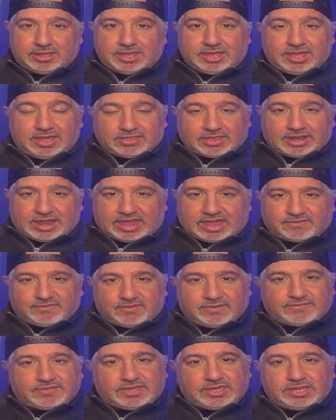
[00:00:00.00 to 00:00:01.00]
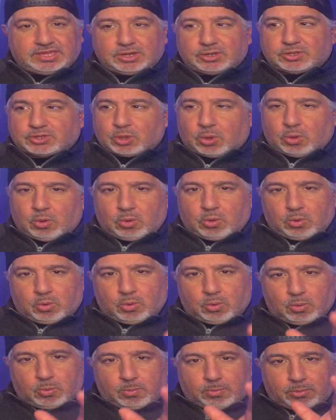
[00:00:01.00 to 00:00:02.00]
In the last 50 years,
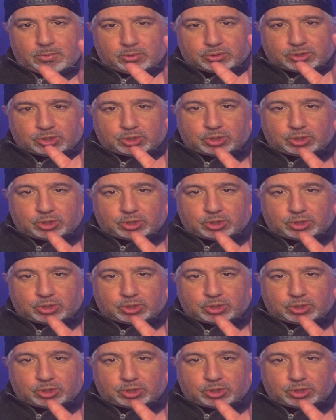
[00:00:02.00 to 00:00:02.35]
almost